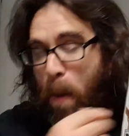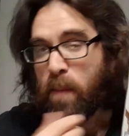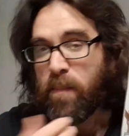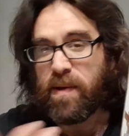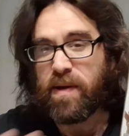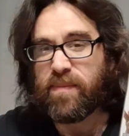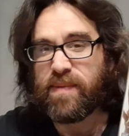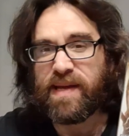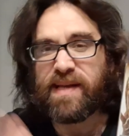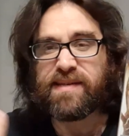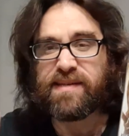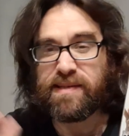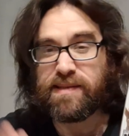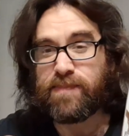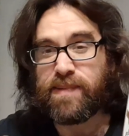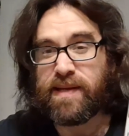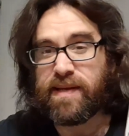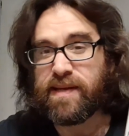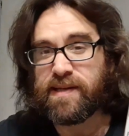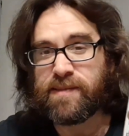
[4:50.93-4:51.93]
But because
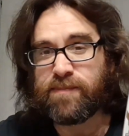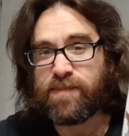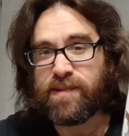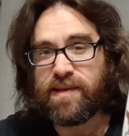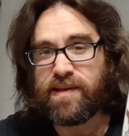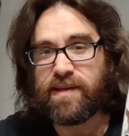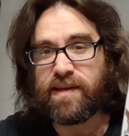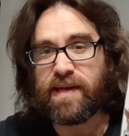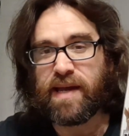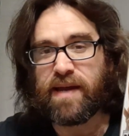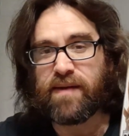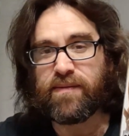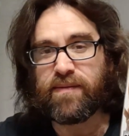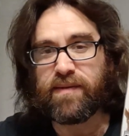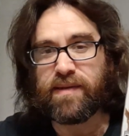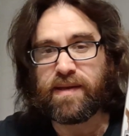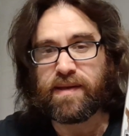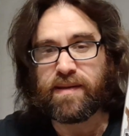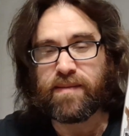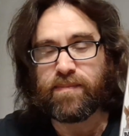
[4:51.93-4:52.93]
it's PSP, you can't
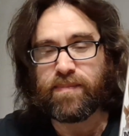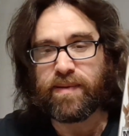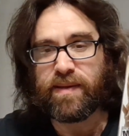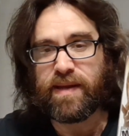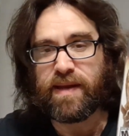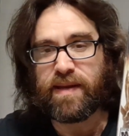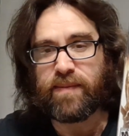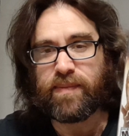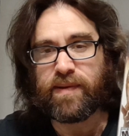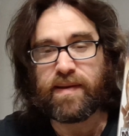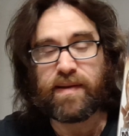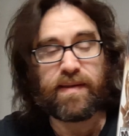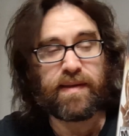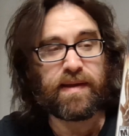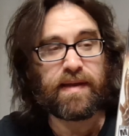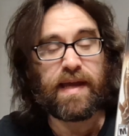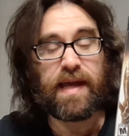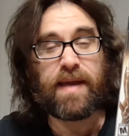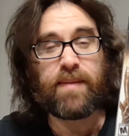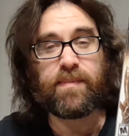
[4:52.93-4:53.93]
really complain. But the
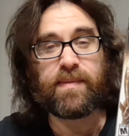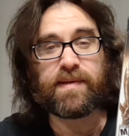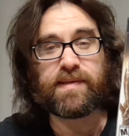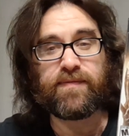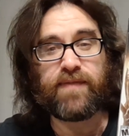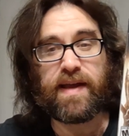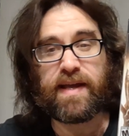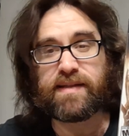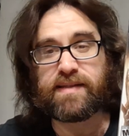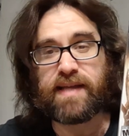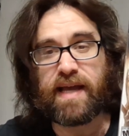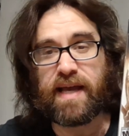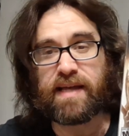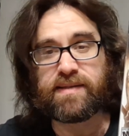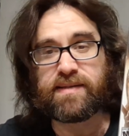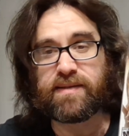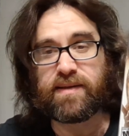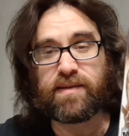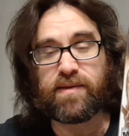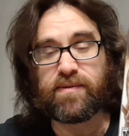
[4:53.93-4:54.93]
game is
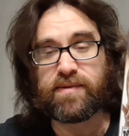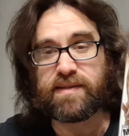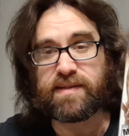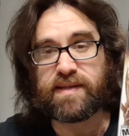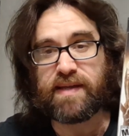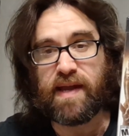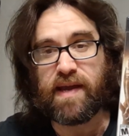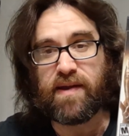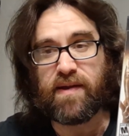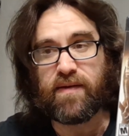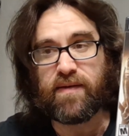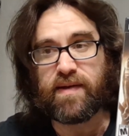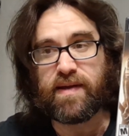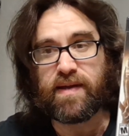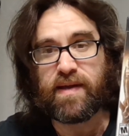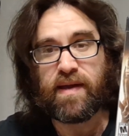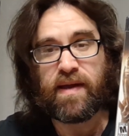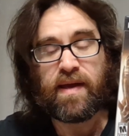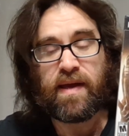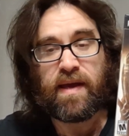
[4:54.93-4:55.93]
fantastic, though. It's
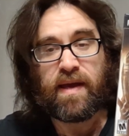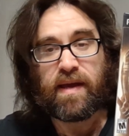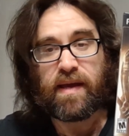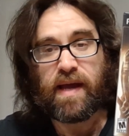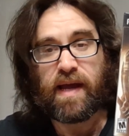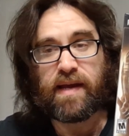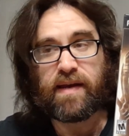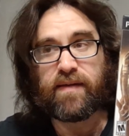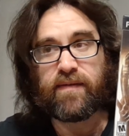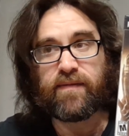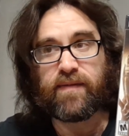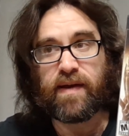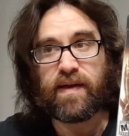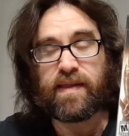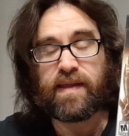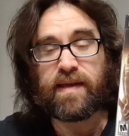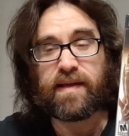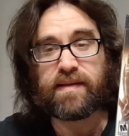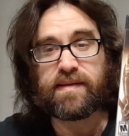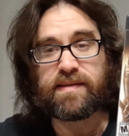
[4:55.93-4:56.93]
scary. I
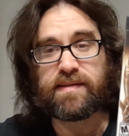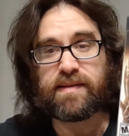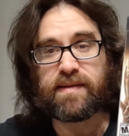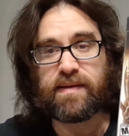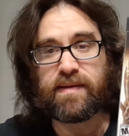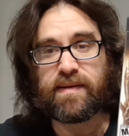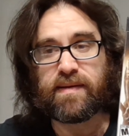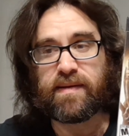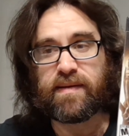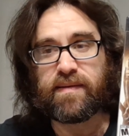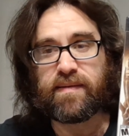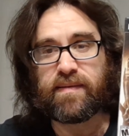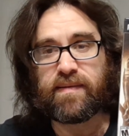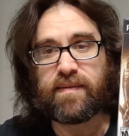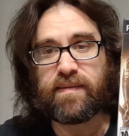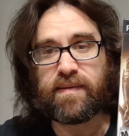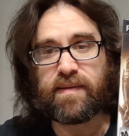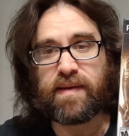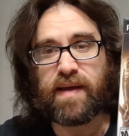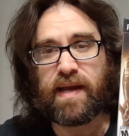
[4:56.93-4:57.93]
think it's
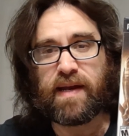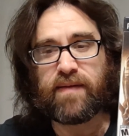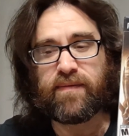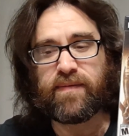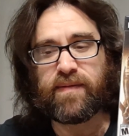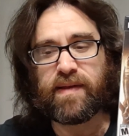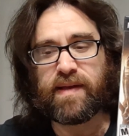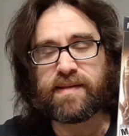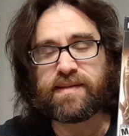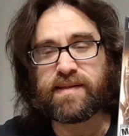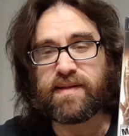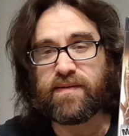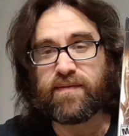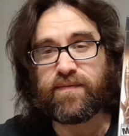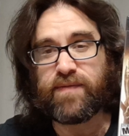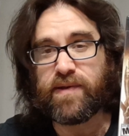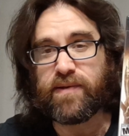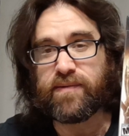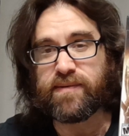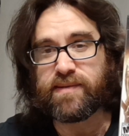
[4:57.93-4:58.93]
kind of less
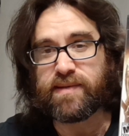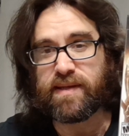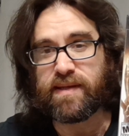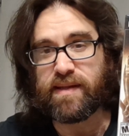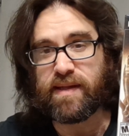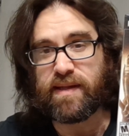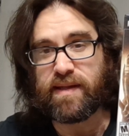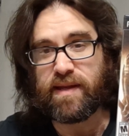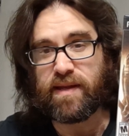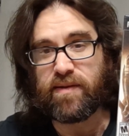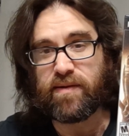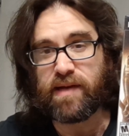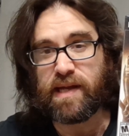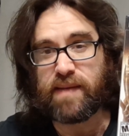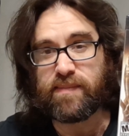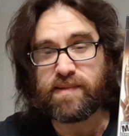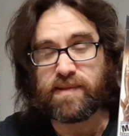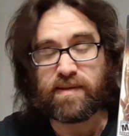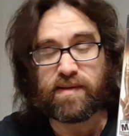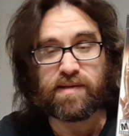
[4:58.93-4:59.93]
confusing than the other
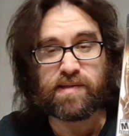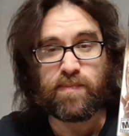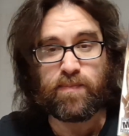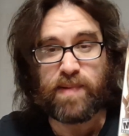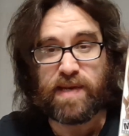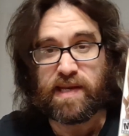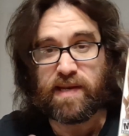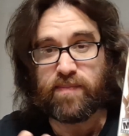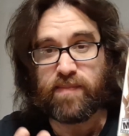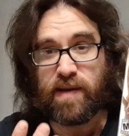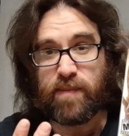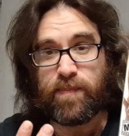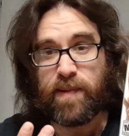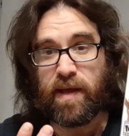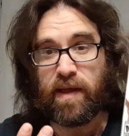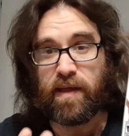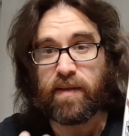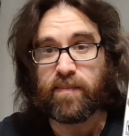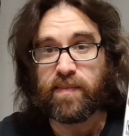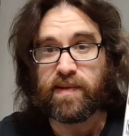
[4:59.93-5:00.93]
games, and there's beat 'em up
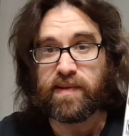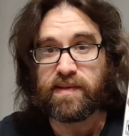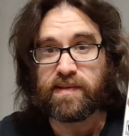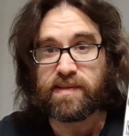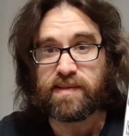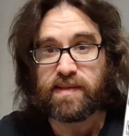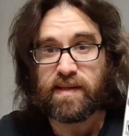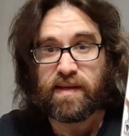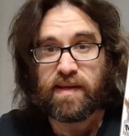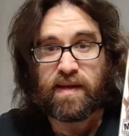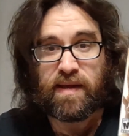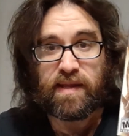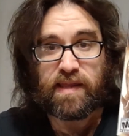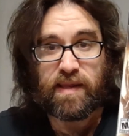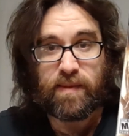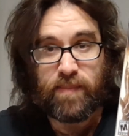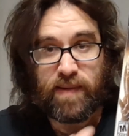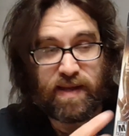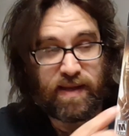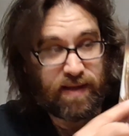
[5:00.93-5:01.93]
elements.
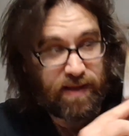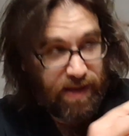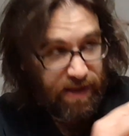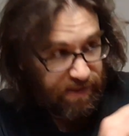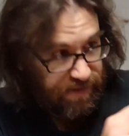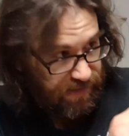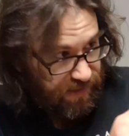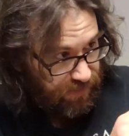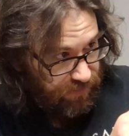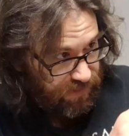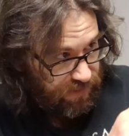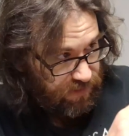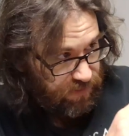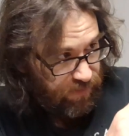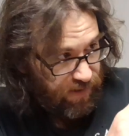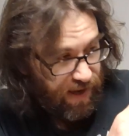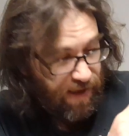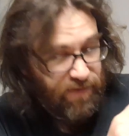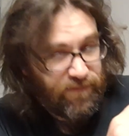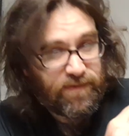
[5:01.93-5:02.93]
The main guy, his name's
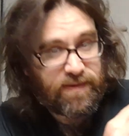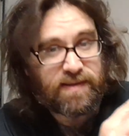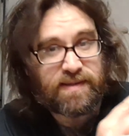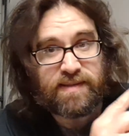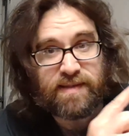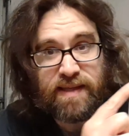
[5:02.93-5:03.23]
Travis.